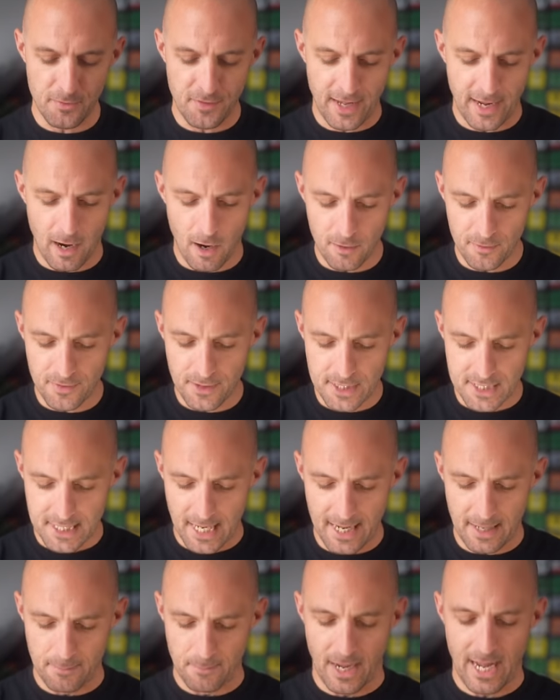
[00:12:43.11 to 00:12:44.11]
they are the
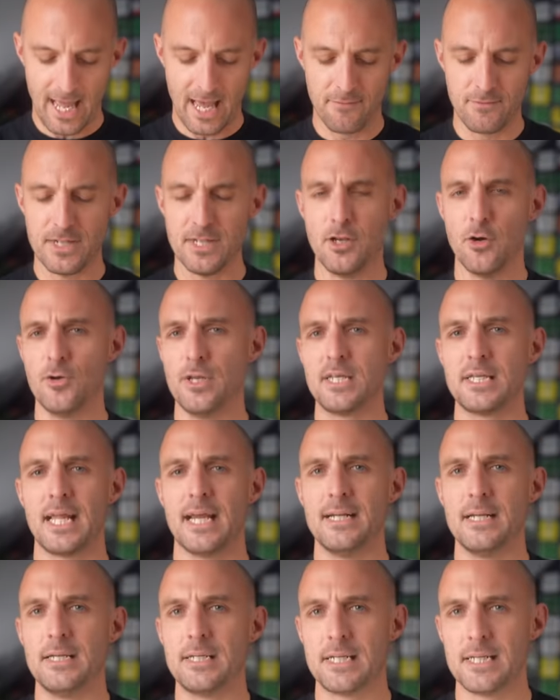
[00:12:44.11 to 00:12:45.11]
same. I haven't noticed
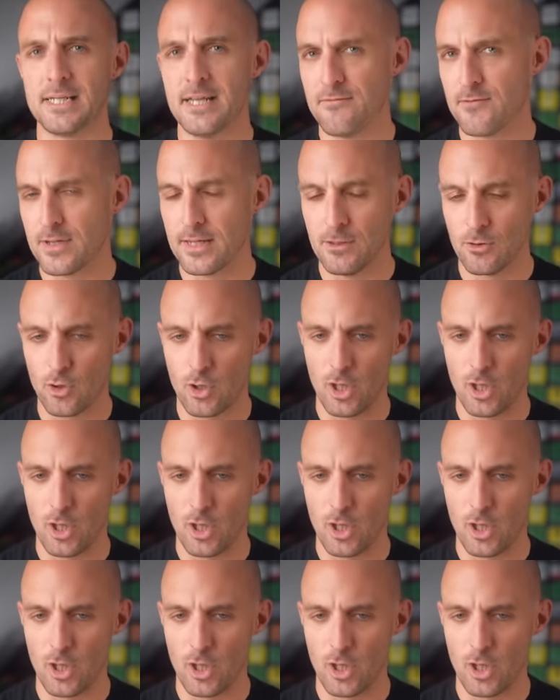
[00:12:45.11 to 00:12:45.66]
any significant